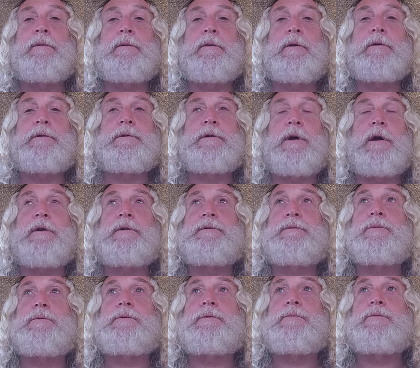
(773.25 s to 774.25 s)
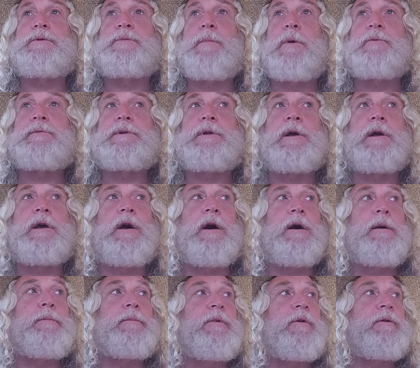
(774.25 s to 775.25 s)
The truck's supposed to
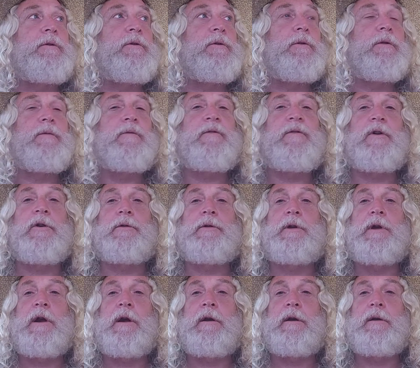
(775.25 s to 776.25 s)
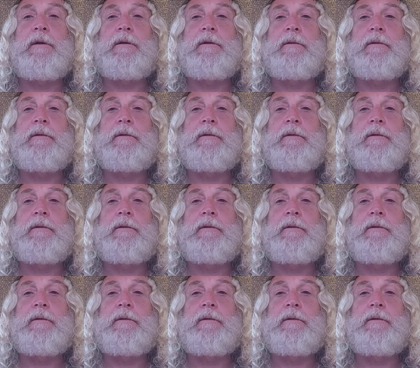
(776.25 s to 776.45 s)
come to do the fill dirt.